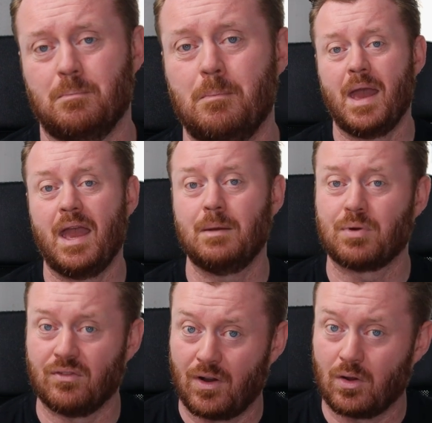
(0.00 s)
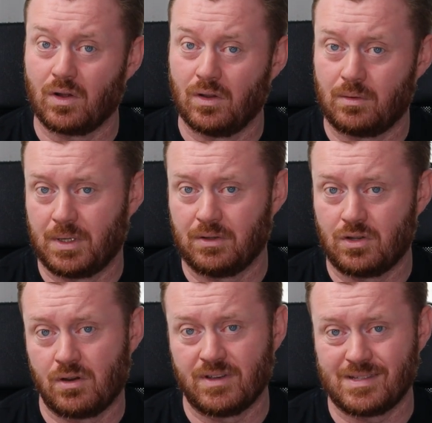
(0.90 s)
may provoke a little bit of
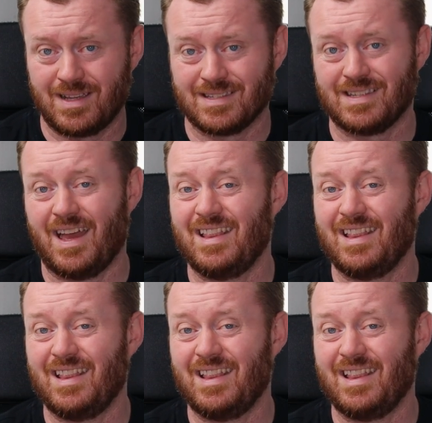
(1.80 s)
nervousness,